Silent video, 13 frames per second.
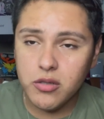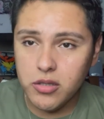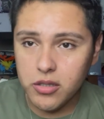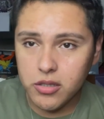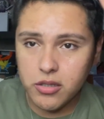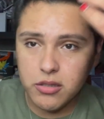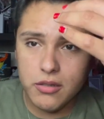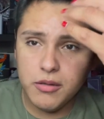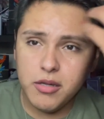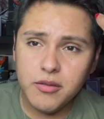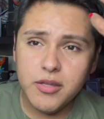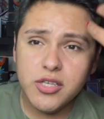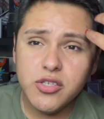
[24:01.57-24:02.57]
look,
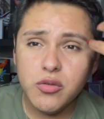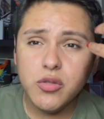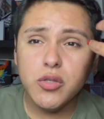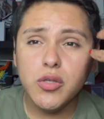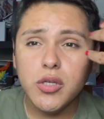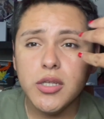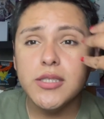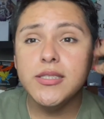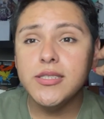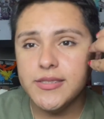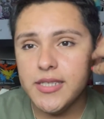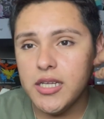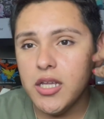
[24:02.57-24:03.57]
a natural look
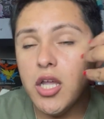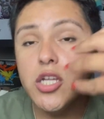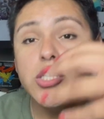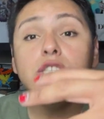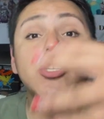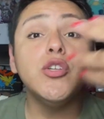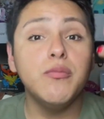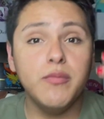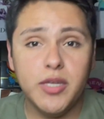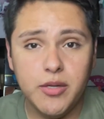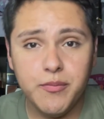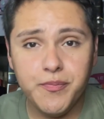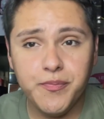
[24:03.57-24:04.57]
looks like to
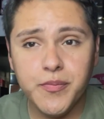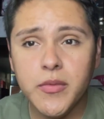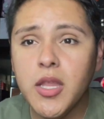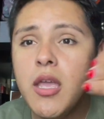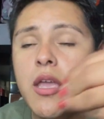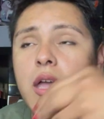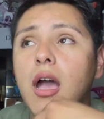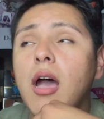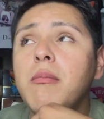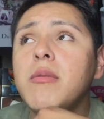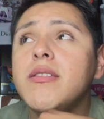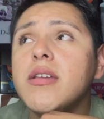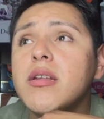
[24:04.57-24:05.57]
me. I'm
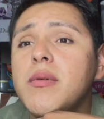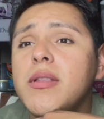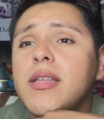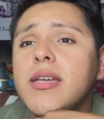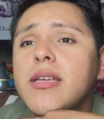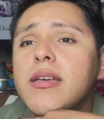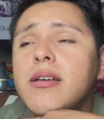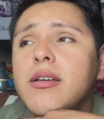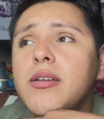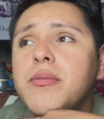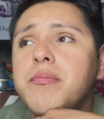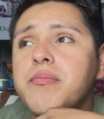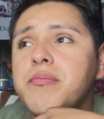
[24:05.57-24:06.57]
not talking about like,
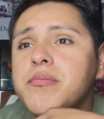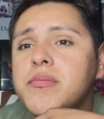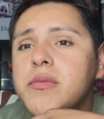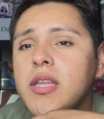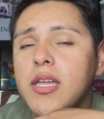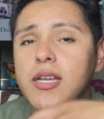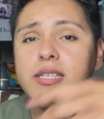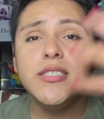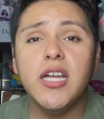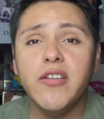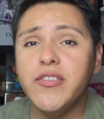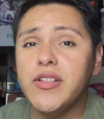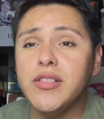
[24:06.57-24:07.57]
um, like a
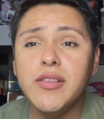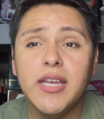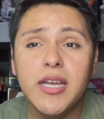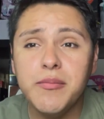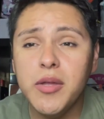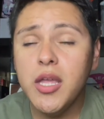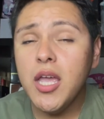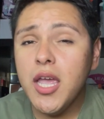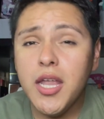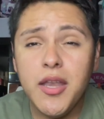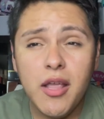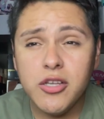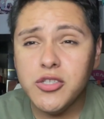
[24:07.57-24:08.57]
soft glam
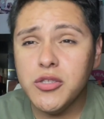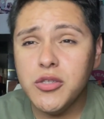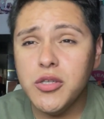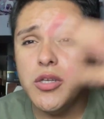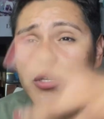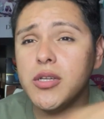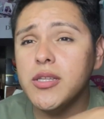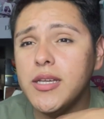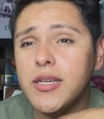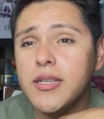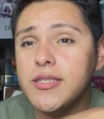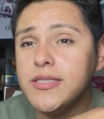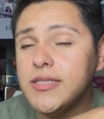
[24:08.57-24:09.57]
natural look.
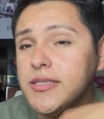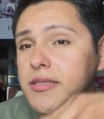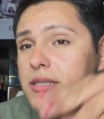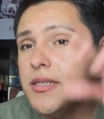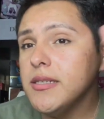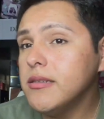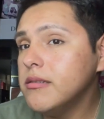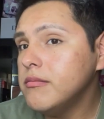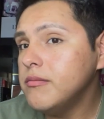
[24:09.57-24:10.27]
Like this is like